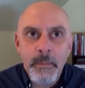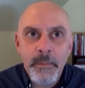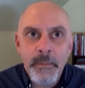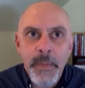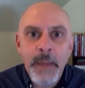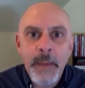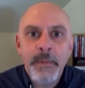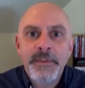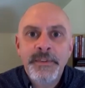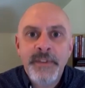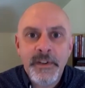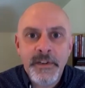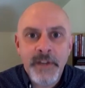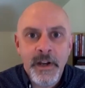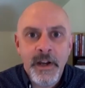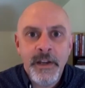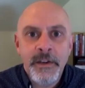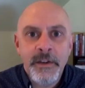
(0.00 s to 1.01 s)
people start
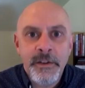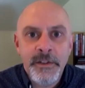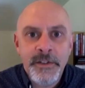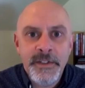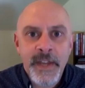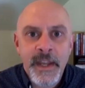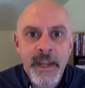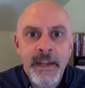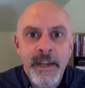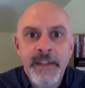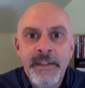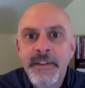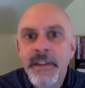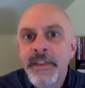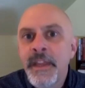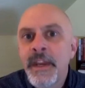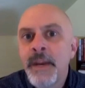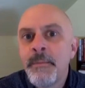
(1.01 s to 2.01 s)
to understand it's
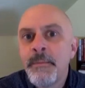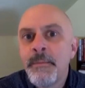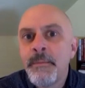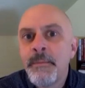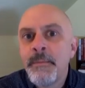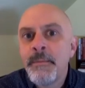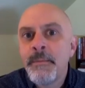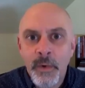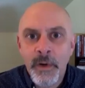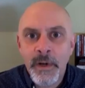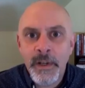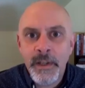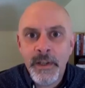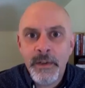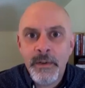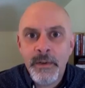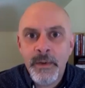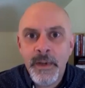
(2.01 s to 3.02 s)
not that I'm
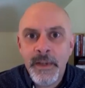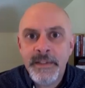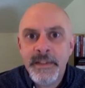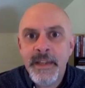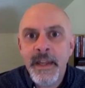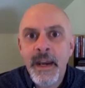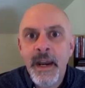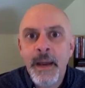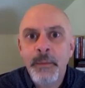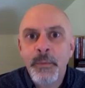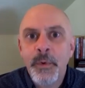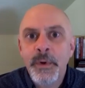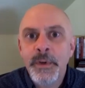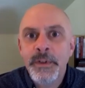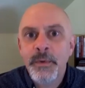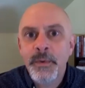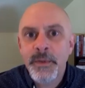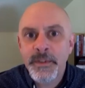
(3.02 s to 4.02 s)
ignoring you, it's that I'm
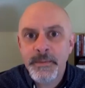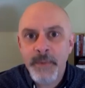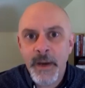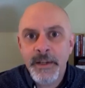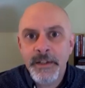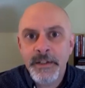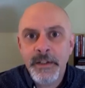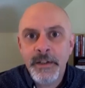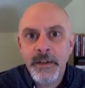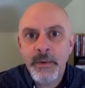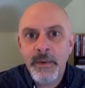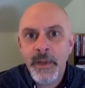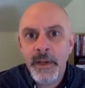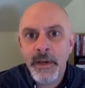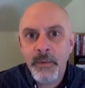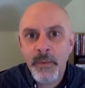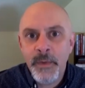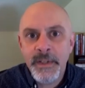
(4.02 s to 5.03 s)
going to respond to you
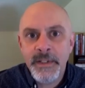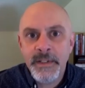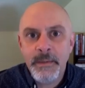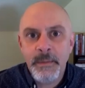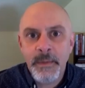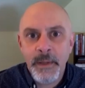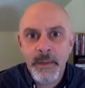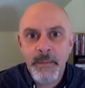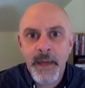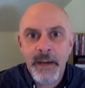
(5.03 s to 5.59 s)
in a reasonable amount